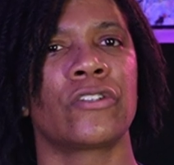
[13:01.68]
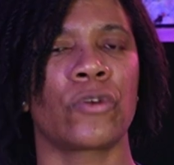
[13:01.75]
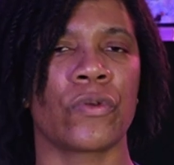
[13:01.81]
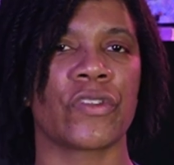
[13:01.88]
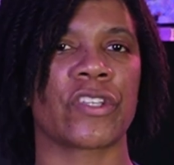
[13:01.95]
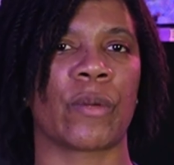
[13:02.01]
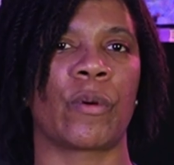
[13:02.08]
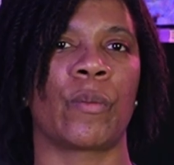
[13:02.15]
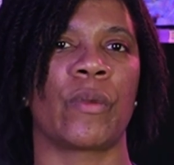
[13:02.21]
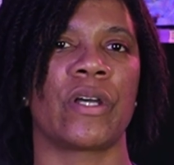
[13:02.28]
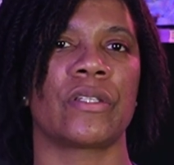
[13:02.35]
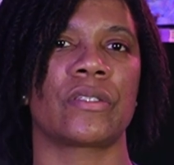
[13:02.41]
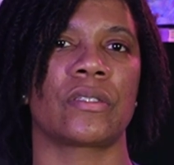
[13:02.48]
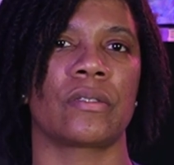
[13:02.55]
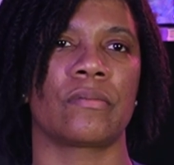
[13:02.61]
During the summer
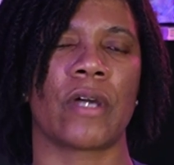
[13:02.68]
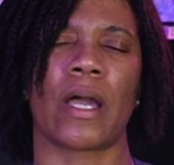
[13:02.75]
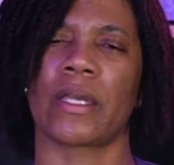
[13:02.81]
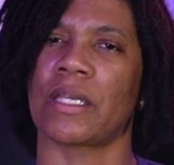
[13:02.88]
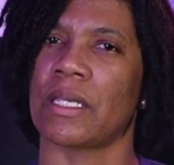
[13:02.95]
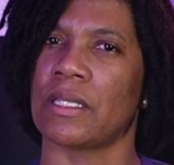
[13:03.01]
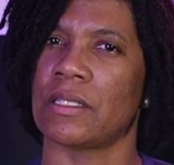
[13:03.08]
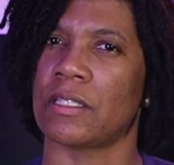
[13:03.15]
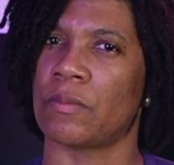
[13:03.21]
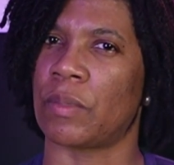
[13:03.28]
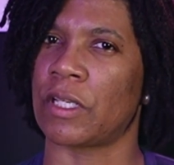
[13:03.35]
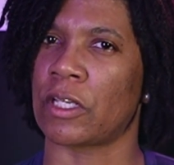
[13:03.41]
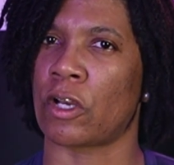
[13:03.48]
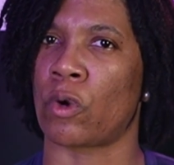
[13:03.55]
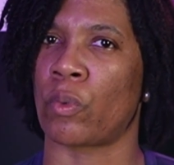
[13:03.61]
months, again,
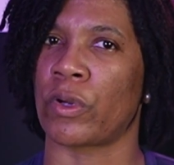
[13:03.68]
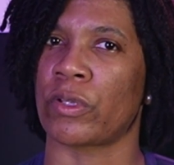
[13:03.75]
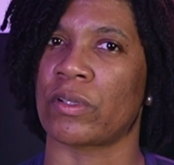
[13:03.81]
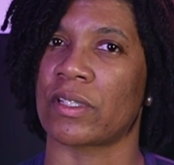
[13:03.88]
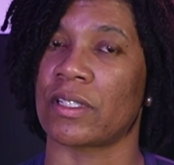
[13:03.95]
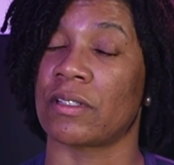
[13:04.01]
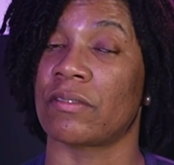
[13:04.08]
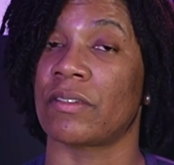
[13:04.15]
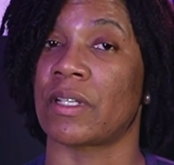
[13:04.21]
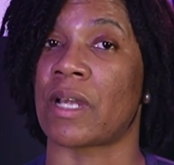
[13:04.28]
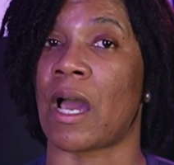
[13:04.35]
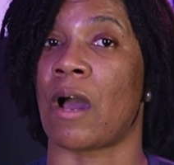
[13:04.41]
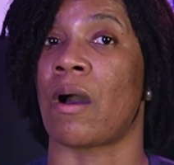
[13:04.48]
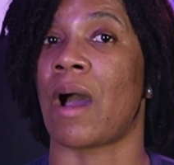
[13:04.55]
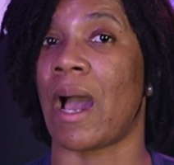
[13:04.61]
depending on where you live and
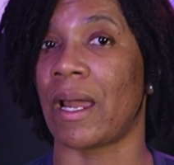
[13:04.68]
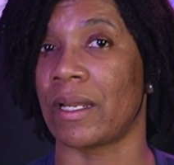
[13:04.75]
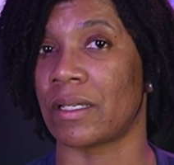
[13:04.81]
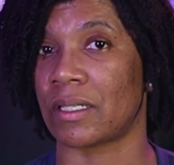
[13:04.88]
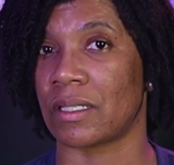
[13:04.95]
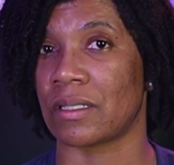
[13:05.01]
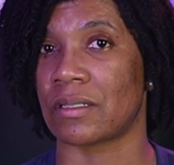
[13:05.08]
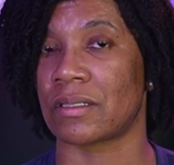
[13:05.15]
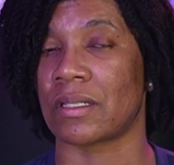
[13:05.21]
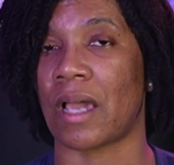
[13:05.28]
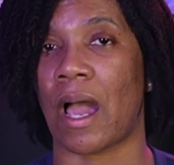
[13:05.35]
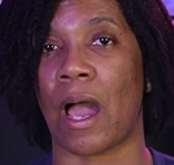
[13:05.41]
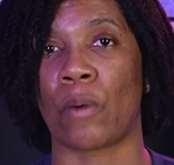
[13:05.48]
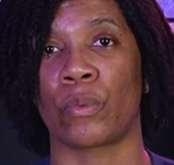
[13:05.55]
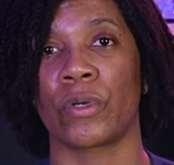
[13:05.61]
how hot it gets,
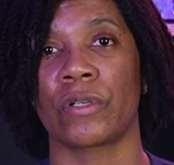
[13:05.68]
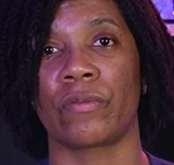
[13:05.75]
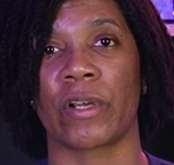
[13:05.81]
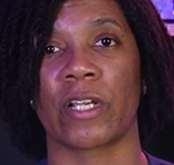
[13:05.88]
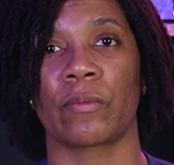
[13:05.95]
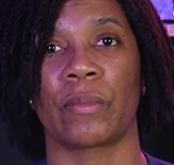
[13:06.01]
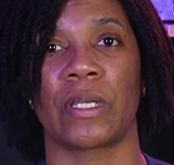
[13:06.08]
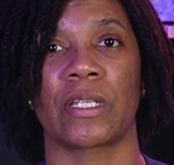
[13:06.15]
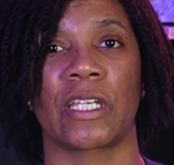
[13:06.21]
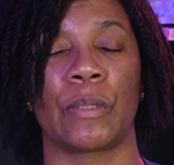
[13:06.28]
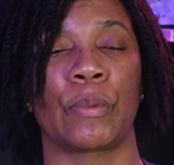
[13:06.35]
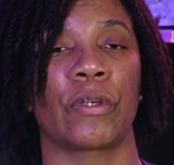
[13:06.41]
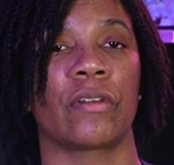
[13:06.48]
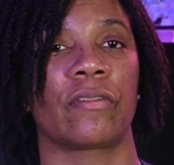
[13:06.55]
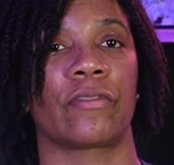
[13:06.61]
I would recommend
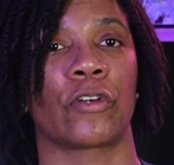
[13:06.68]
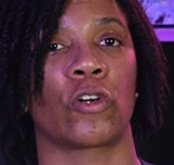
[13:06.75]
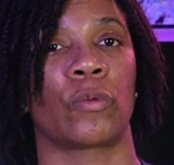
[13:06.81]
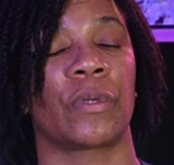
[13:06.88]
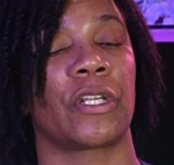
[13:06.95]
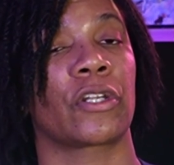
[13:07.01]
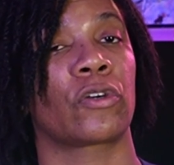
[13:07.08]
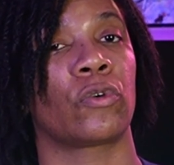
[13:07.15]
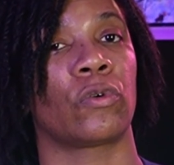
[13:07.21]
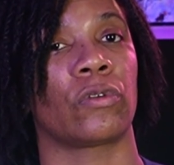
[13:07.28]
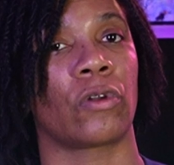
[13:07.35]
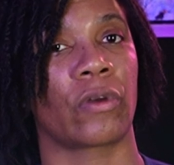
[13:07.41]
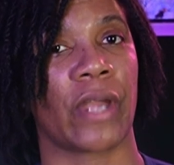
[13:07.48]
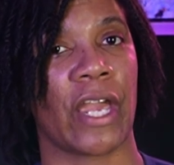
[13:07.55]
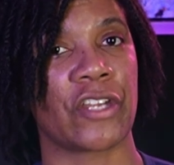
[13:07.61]
keeping your film in a cool
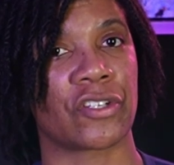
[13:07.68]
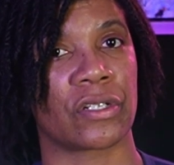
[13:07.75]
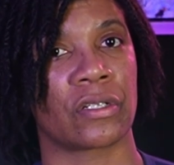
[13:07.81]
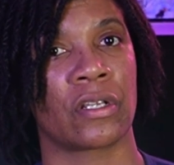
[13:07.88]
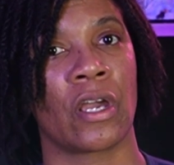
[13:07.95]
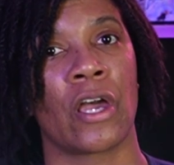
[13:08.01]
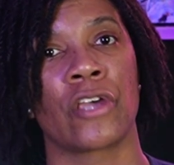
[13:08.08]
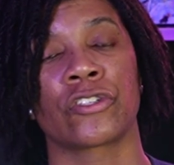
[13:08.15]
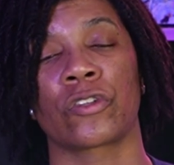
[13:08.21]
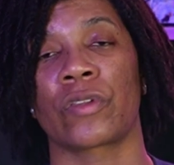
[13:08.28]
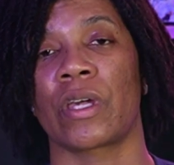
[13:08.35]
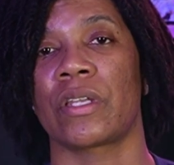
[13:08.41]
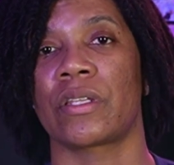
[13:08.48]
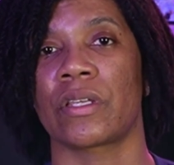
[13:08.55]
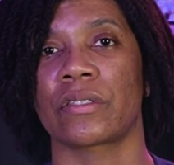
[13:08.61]
location so
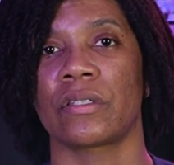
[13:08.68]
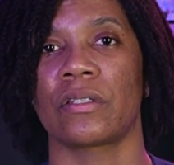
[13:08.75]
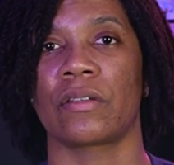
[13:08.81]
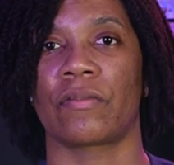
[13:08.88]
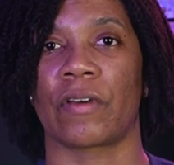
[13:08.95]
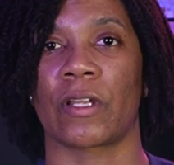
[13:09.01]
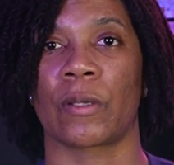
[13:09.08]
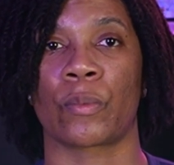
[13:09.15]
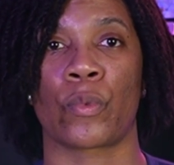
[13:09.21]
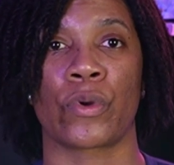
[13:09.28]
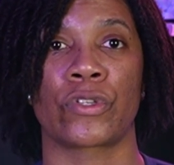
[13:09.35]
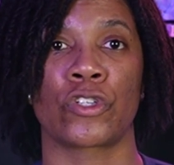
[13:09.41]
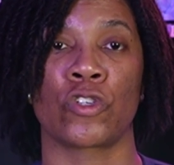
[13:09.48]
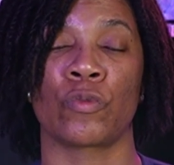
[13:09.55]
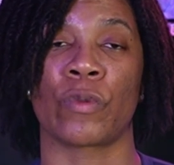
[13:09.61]
that it doesn't develop
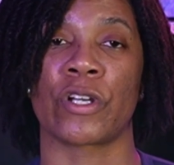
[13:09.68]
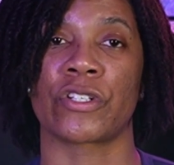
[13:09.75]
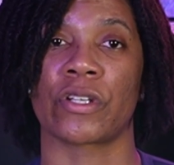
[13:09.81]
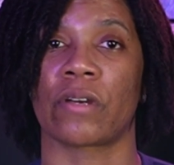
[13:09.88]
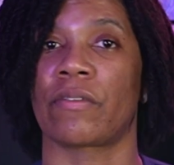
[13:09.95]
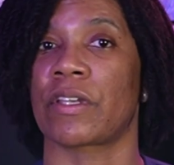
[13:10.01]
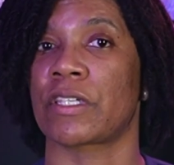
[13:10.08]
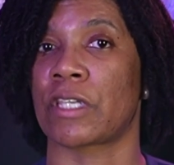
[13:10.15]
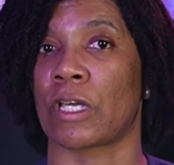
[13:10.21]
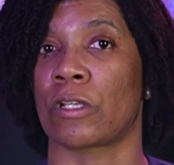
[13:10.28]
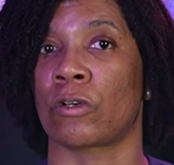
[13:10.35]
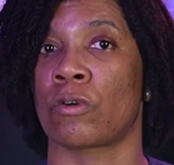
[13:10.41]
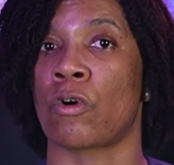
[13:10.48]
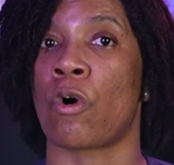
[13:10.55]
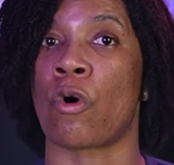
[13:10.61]
with too much of a
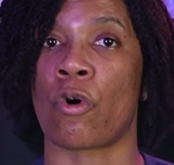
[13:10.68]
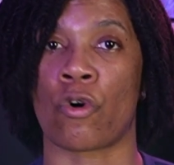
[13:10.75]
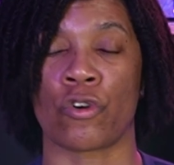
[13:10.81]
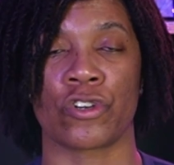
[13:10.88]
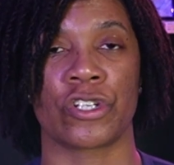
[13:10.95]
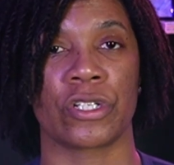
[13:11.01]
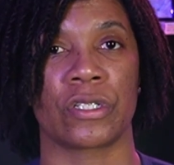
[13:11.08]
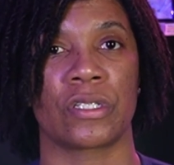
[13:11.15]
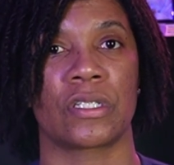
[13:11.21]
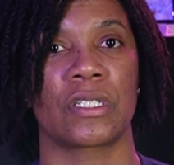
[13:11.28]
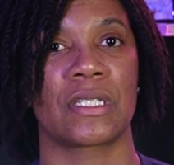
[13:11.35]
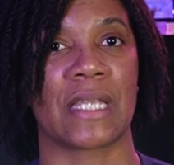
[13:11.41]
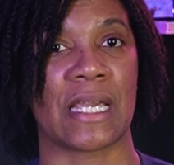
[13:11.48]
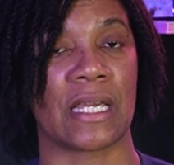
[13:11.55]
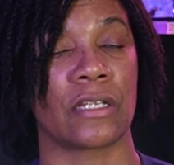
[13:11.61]
yellow or orangish
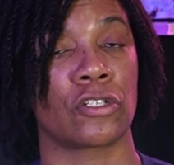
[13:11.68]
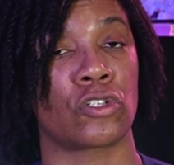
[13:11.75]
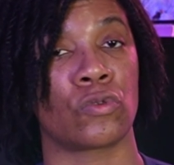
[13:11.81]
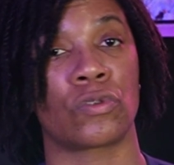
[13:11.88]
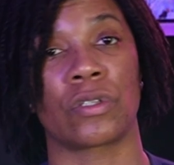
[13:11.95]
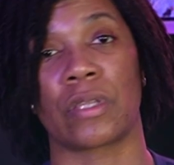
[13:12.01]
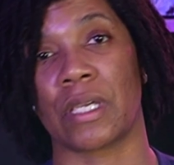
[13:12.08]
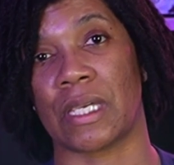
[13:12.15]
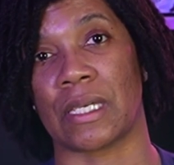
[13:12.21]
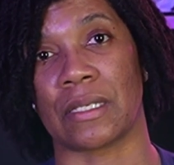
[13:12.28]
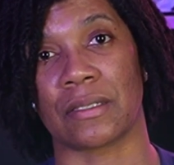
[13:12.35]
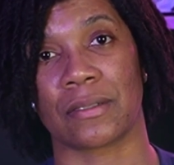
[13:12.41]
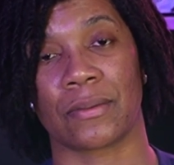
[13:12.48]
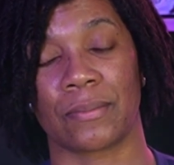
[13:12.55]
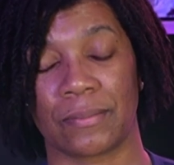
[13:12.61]
tint due to the
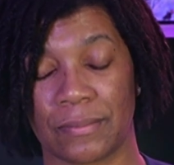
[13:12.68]
heat.